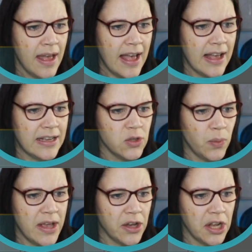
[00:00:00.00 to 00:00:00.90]
and
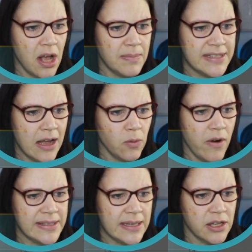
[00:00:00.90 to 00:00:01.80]
we are going to come down
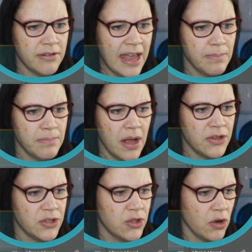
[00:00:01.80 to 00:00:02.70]
where it says create
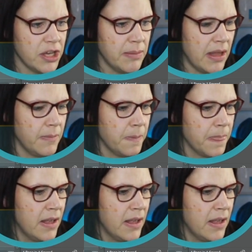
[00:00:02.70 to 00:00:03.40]
merged document.